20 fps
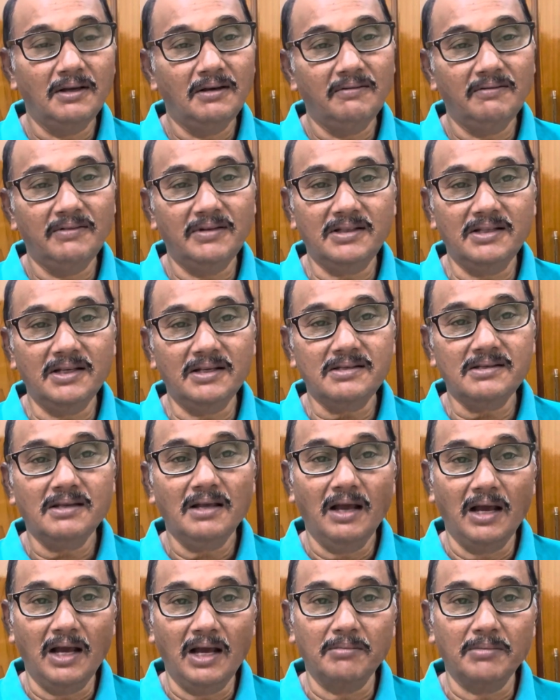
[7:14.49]
With this,
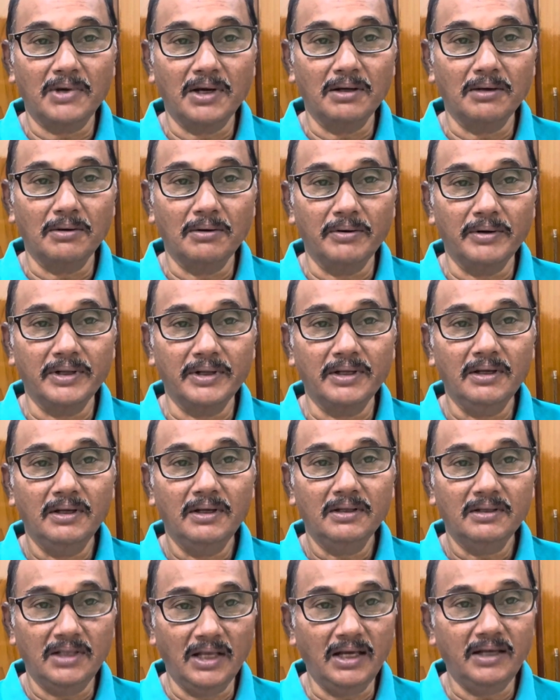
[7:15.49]
I am concluding.
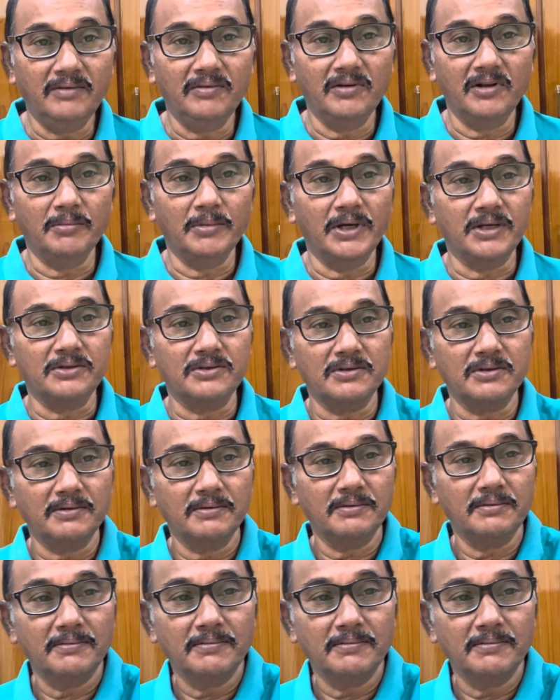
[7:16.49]
Thank you very much.